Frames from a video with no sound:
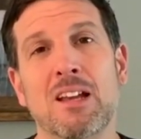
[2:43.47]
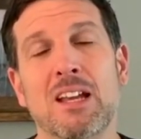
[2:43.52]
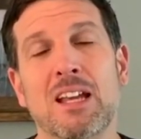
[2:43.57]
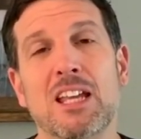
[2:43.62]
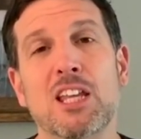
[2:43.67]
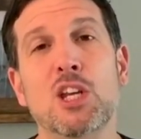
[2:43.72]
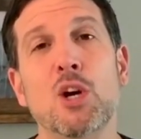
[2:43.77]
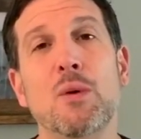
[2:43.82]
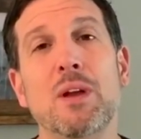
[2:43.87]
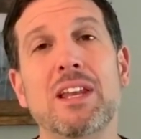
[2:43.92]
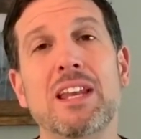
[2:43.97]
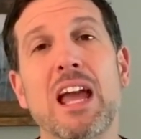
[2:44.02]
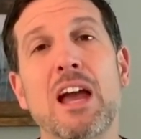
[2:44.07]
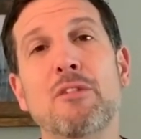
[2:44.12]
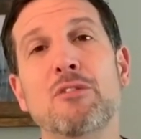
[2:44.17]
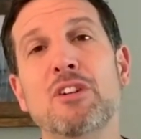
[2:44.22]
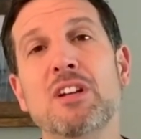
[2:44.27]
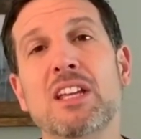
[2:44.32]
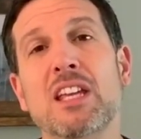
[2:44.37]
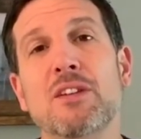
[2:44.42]
You know, in
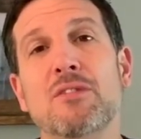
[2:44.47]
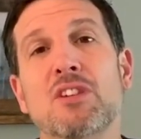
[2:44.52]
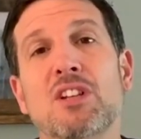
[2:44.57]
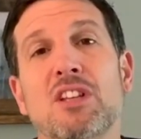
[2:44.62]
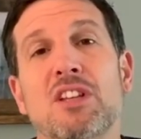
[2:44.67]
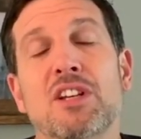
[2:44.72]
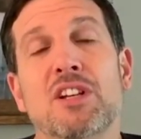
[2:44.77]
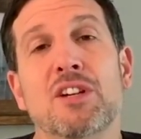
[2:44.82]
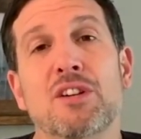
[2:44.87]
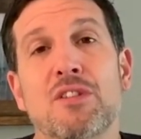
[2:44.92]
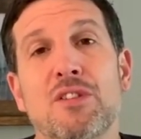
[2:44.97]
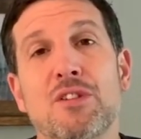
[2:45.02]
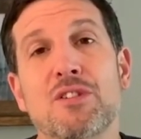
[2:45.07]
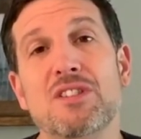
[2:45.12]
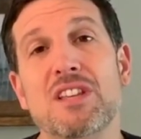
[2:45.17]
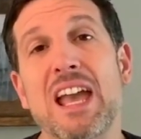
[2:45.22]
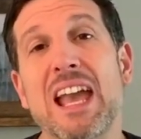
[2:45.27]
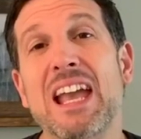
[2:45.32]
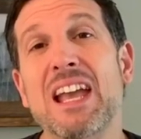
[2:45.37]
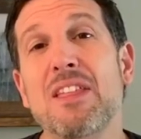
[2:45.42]
every given year,
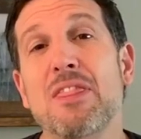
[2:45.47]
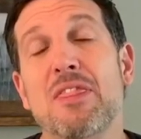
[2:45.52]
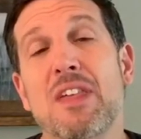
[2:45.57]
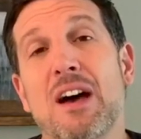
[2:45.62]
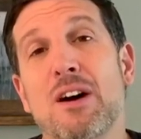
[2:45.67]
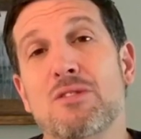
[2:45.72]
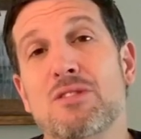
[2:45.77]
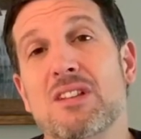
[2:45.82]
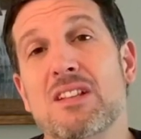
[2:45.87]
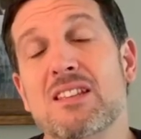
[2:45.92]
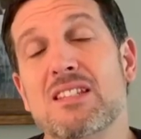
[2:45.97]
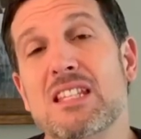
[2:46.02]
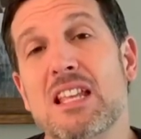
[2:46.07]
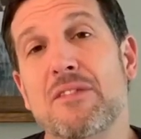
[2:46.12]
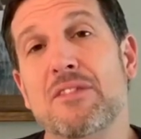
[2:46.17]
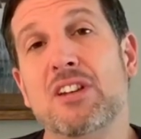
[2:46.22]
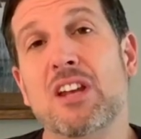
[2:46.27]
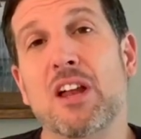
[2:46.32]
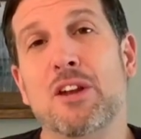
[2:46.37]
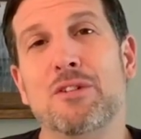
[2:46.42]
there's
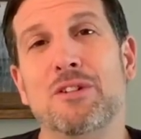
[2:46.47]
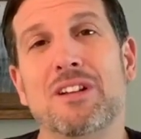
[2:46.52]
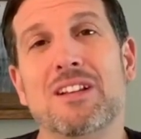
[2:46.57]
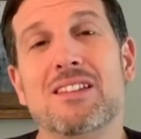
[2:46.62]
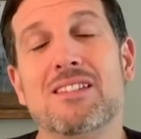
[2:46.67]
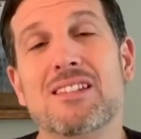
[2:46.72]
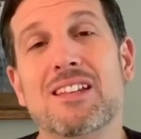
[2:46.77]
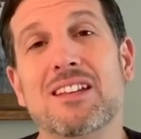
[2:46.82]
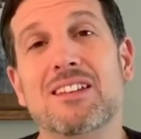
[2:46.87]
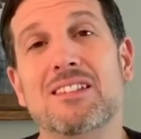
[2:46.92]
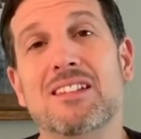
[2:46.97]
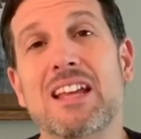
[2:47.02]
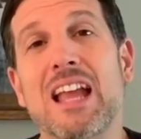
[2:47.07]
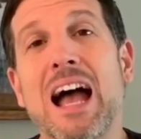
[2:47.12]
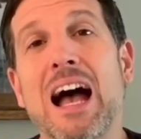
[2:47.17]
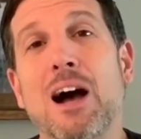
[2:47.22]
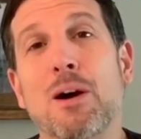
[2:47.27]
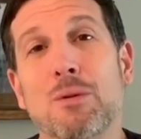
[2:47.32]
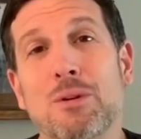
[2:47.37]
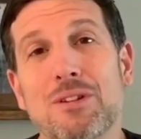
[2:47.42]
8,760
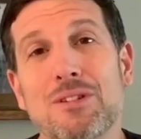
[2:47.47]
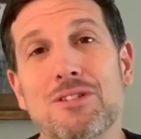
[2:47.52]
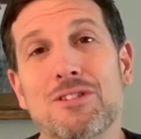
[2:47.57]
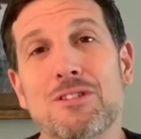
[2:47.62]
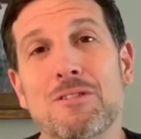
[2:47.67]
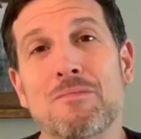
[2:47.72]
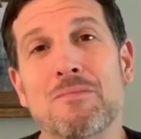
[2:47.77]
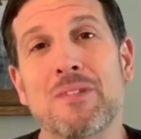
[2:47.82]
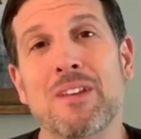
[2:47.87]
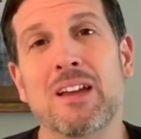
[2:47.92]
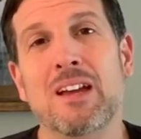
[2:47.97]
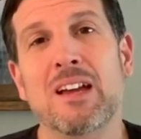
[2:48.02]
hours.